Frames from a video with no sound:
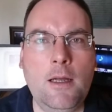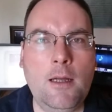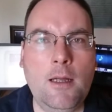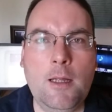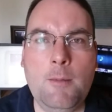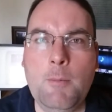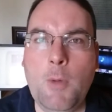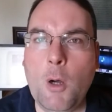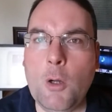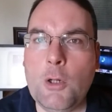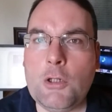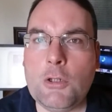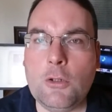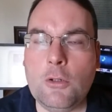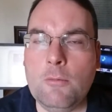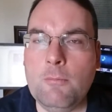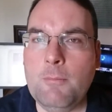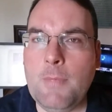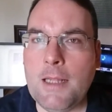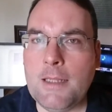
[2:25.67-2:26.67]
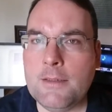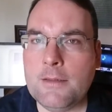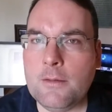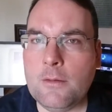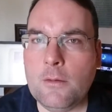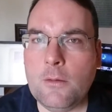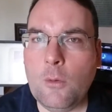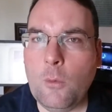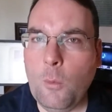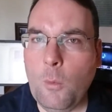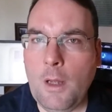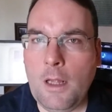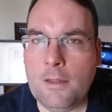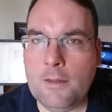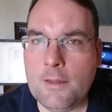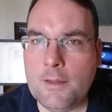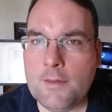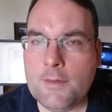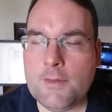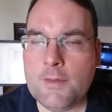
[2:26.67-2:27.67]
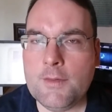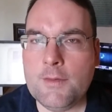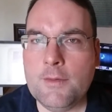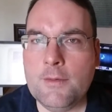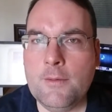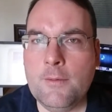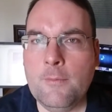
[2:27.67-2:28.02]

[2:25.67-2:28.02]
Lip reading: emotional and mental wellness,